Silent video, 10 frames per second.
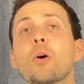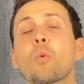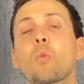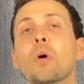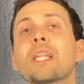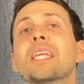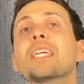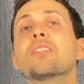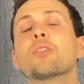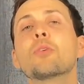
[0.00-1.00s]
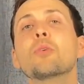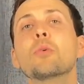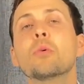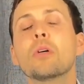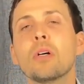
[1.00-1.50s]
willing
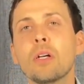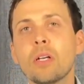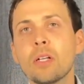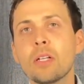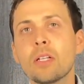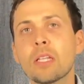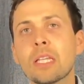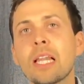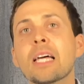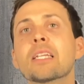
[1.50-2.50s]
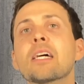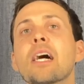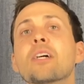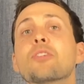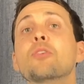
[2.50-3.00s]
to let
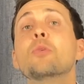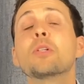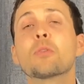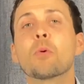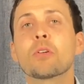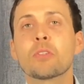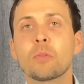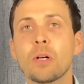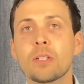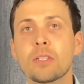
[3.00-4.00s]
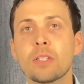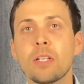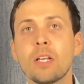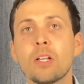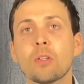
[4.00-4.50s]
god do his work to us
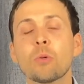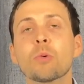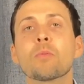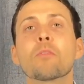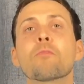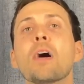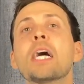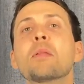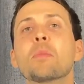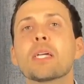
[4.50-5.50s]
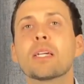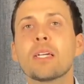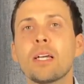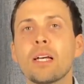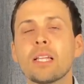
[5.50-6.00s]
lord refine me
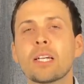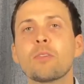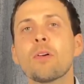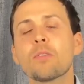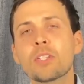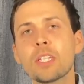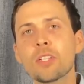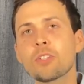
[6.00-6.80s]
like you've ever seen a